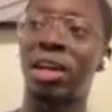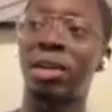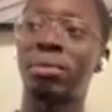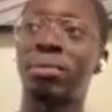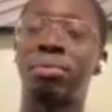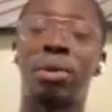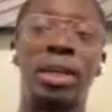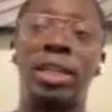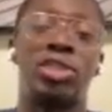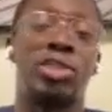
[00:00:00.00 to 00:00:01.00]
time,
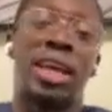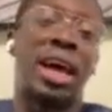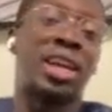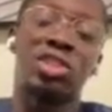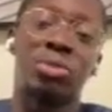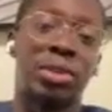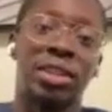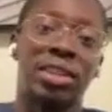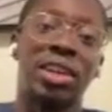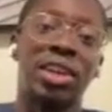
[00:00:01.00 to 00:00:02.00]
but it just has to
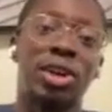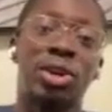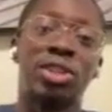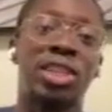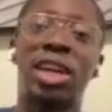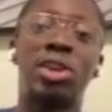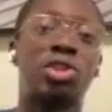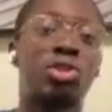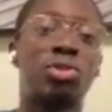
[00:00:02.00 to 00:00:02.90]
be because he kind of